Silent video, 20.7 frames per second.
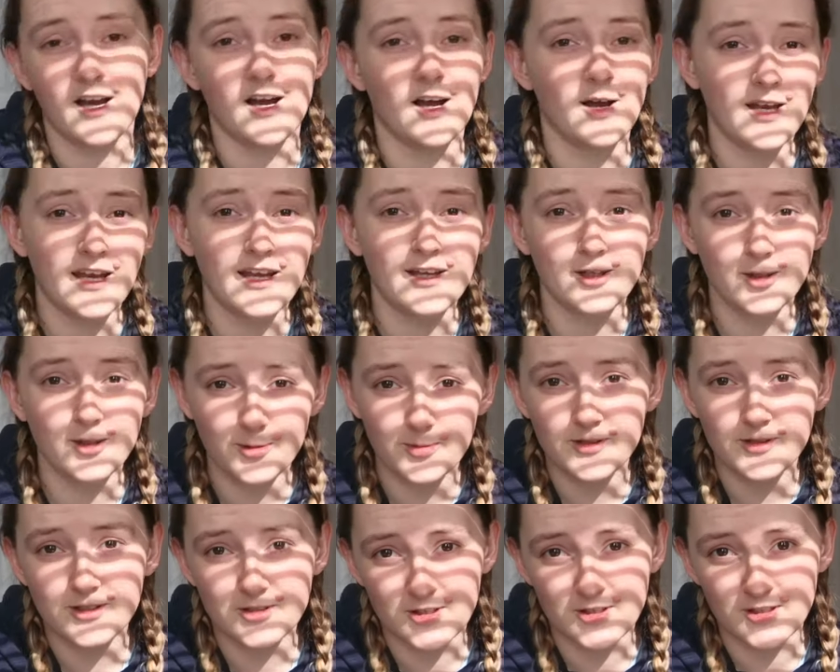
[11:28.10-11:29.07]
I'll let you
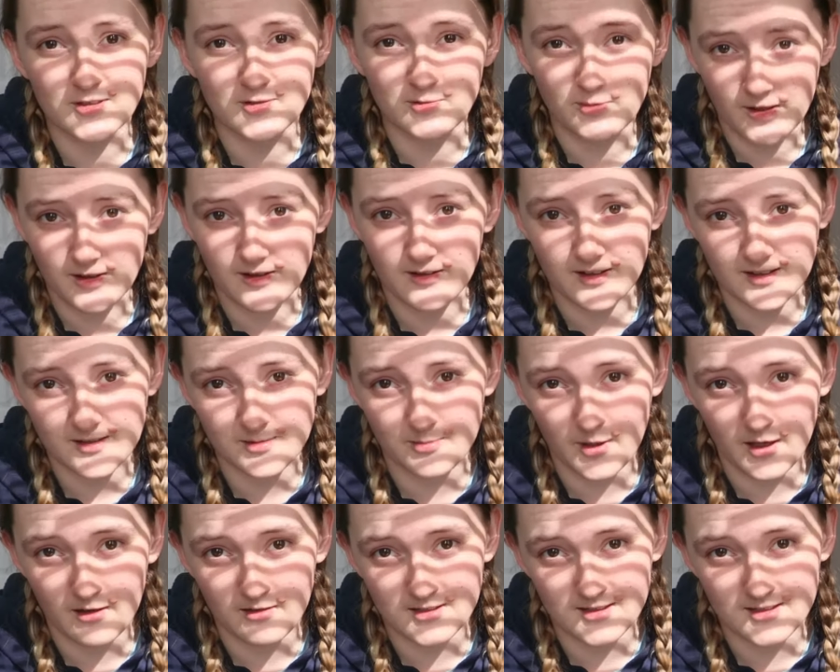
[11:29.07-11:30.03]
be the judge of whether that's
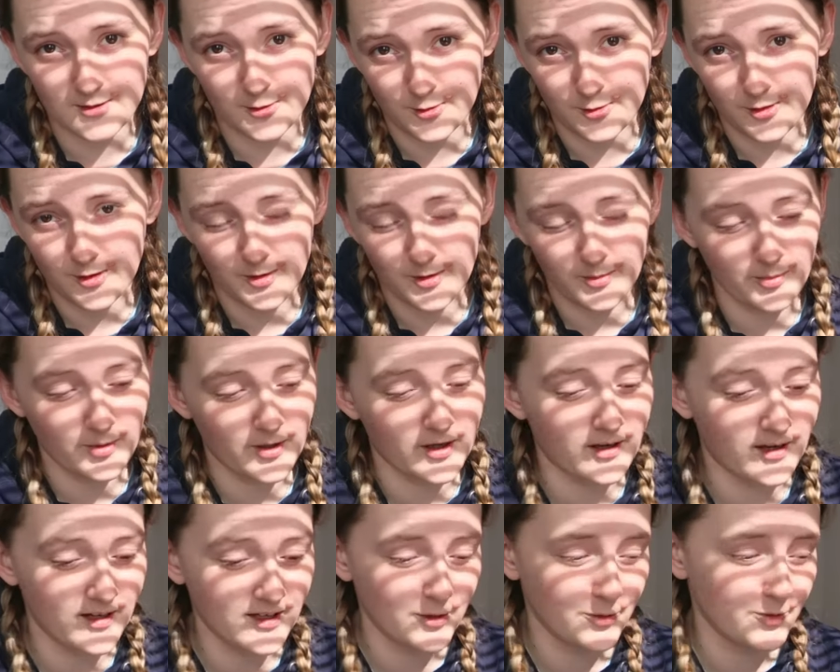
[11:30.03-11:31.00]
embarrassing or not, but
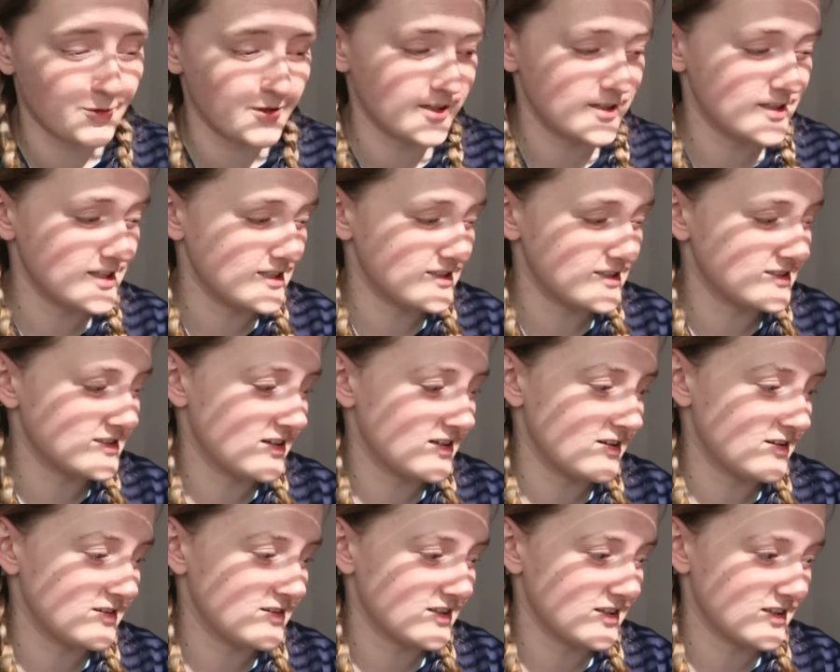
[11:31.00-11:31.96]
I don't think it is.
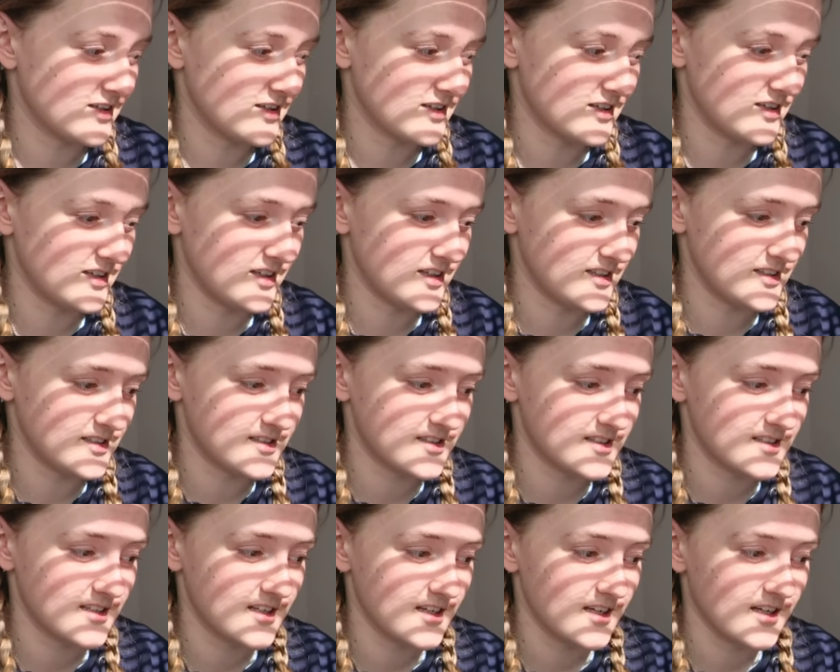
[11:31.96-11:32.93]
I think
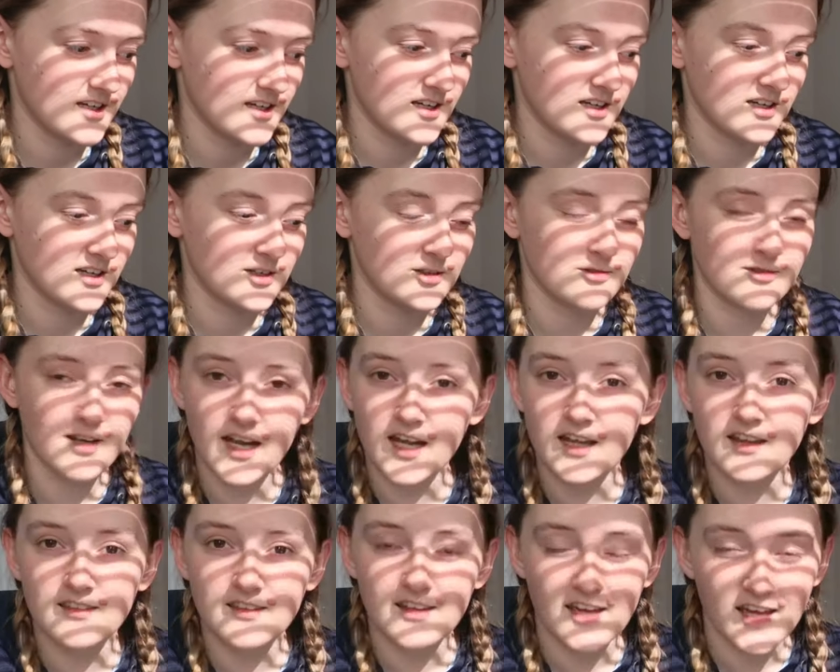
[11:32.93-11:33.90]
it's
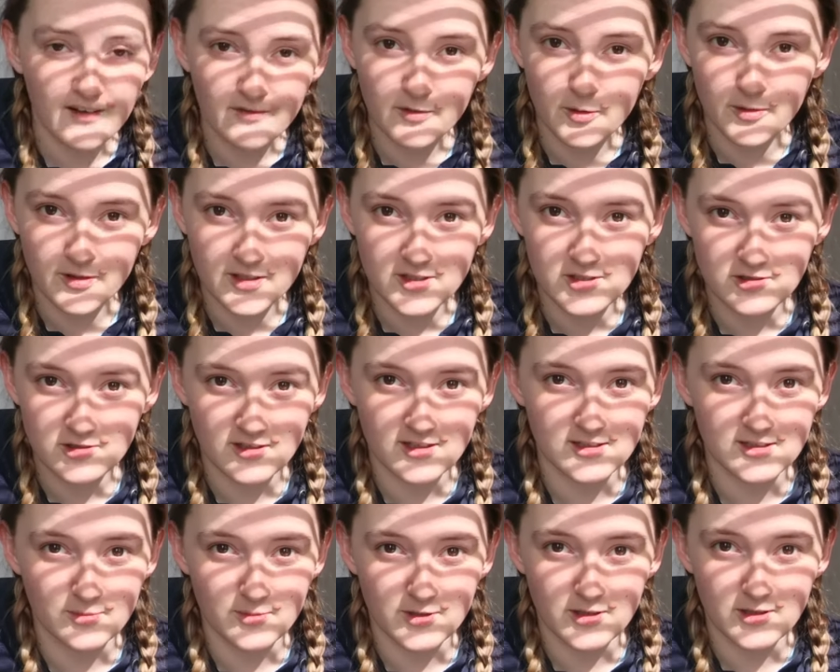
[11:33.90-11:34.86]
great that everyone is
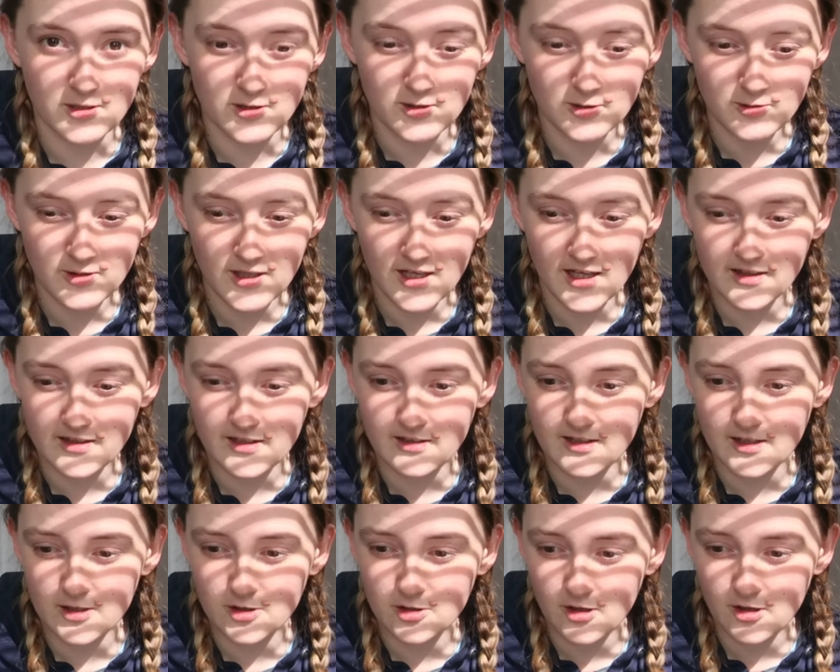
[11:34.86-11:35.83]
trying something new and that
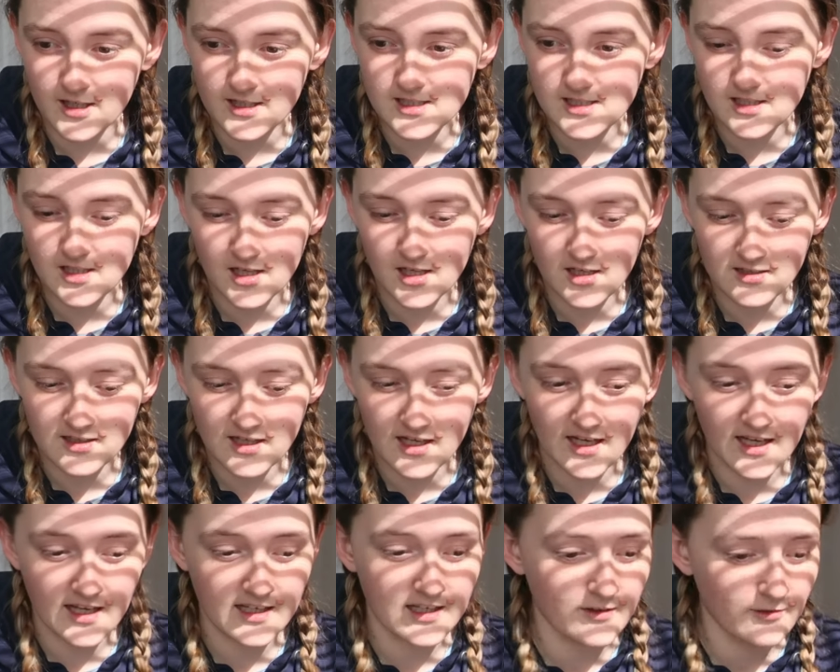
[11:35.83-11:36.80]
they're trying to learn.
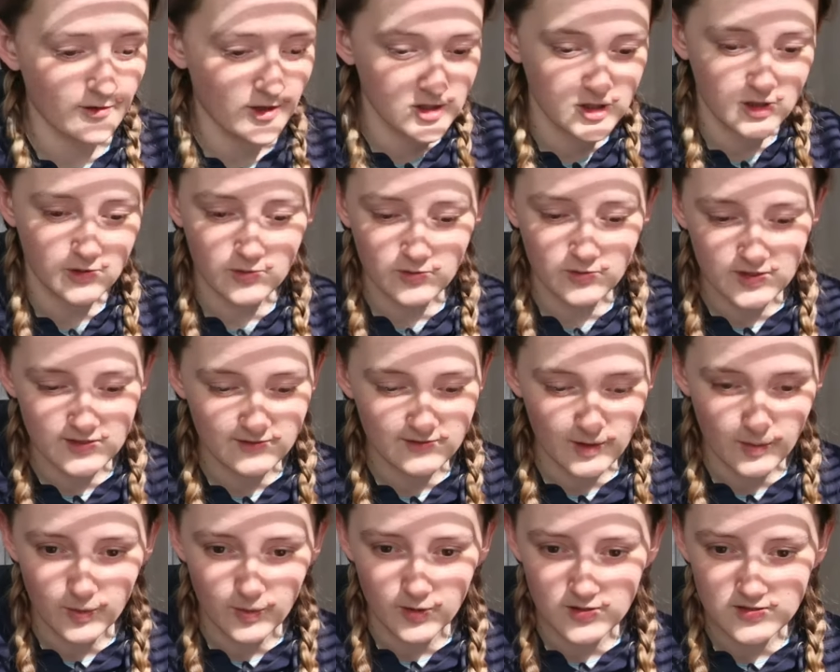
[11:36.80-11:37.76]
And if I do all this
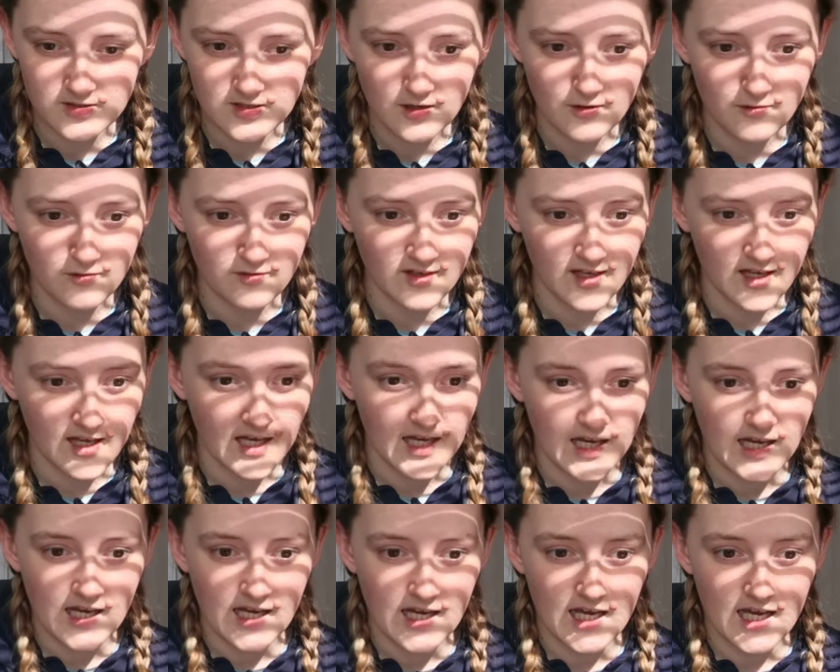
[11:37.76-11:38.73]
flipbook stuff
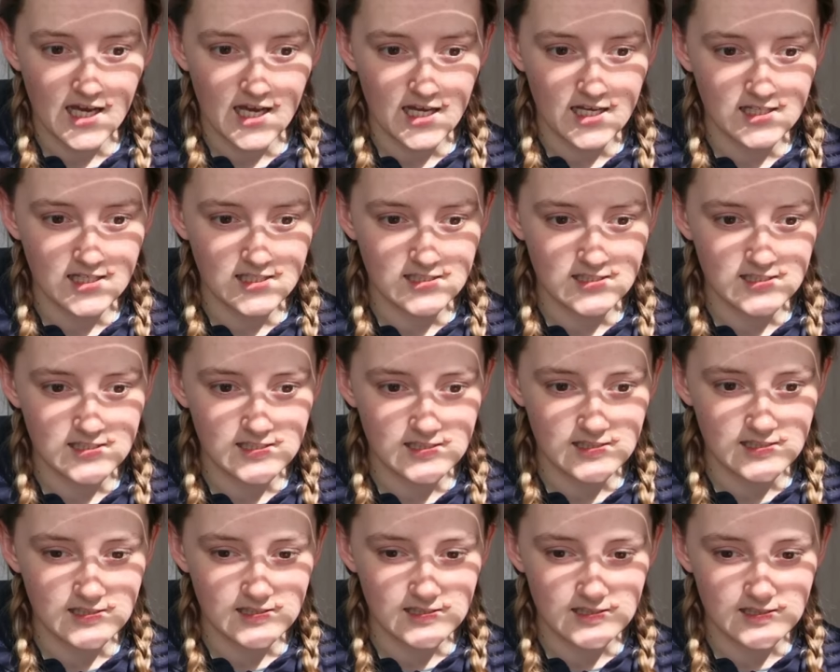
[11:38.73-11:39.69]
and
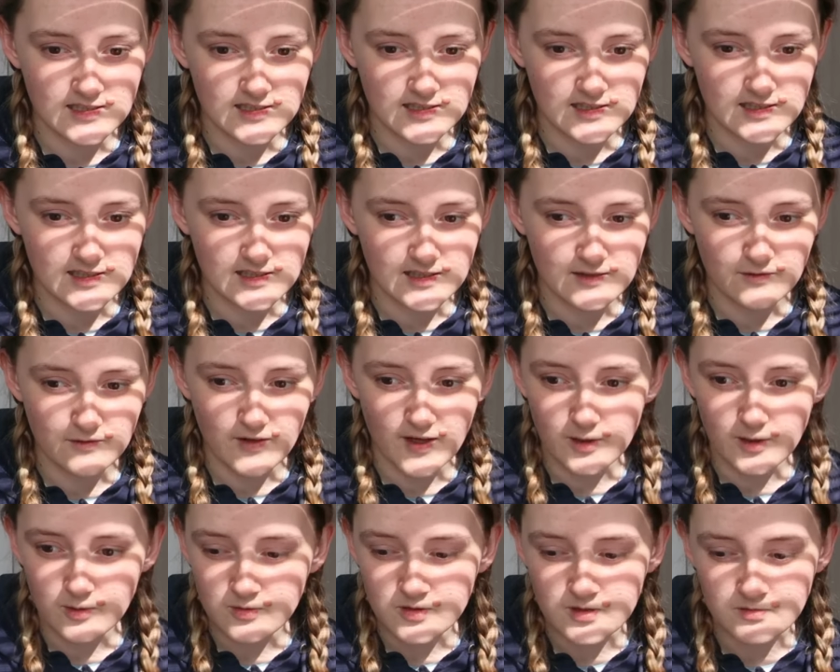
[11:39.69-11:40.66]
it
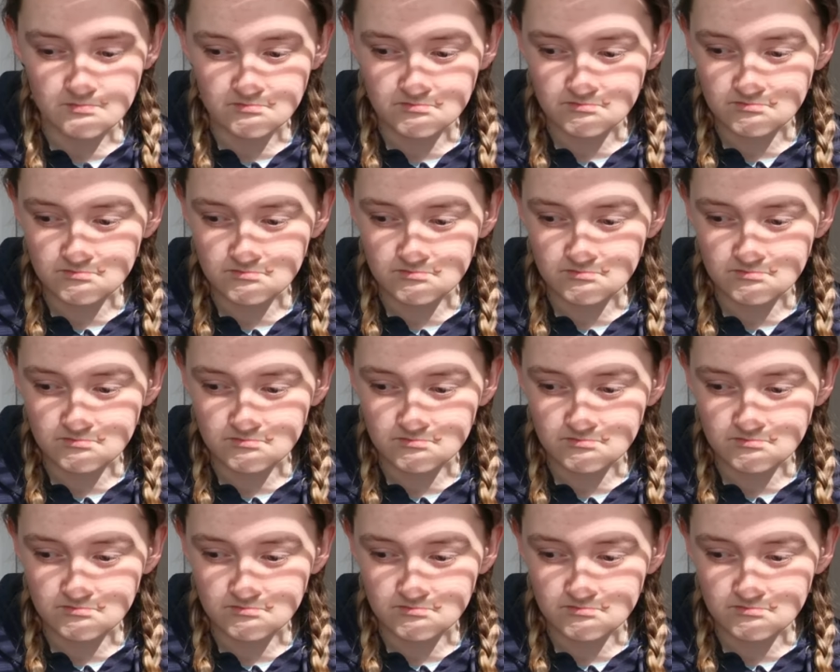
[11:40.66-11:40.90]
fails,